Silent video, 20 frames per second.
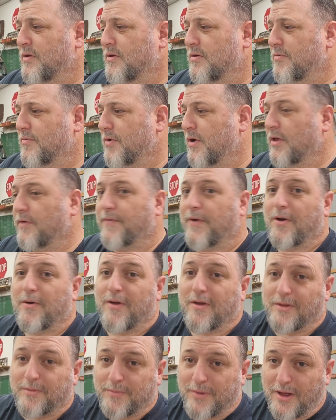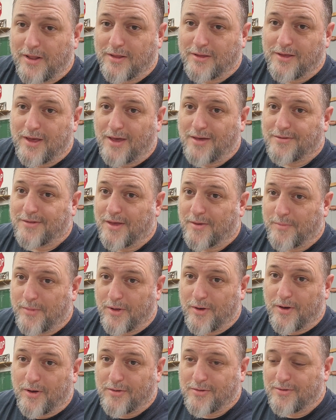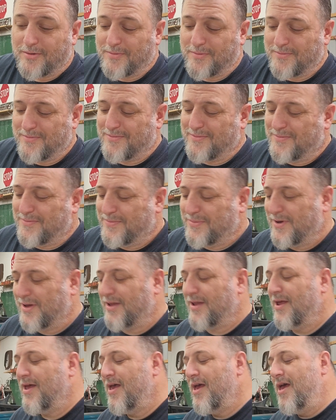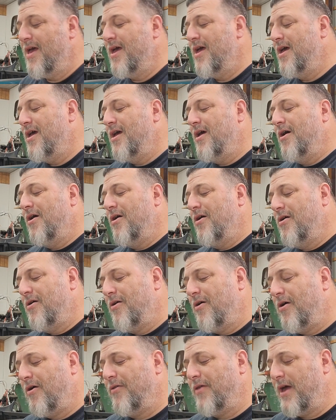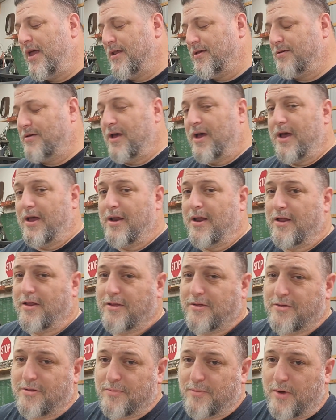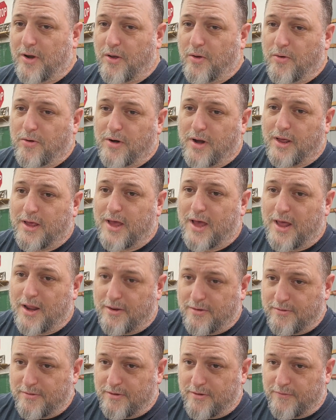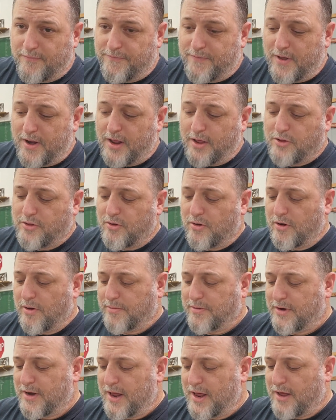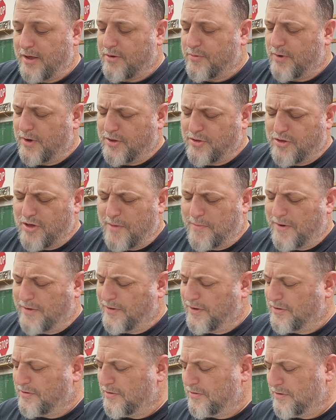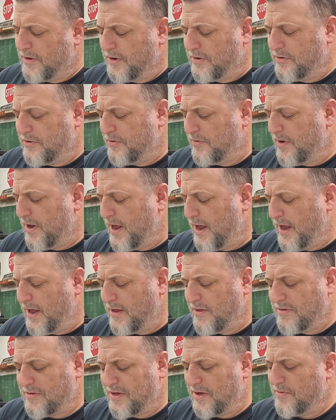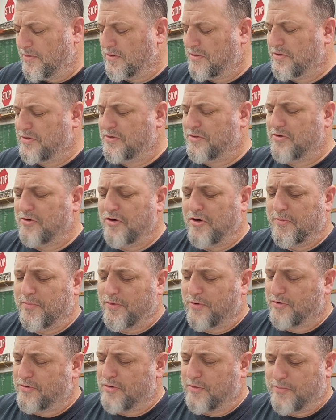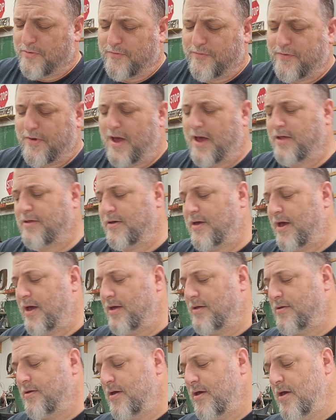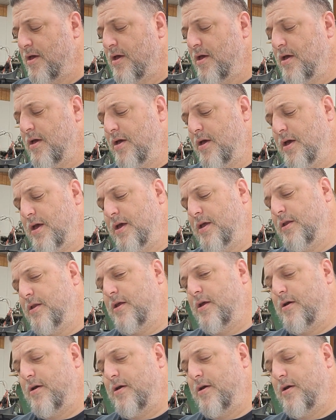well, if I don't have to buy the case, that'd be awesome. But all that aside, this is what I ordered. I got it. You know, FedEx showed up today. Quick shipping. I think it took like 2 days. It was super, super fast, guys. And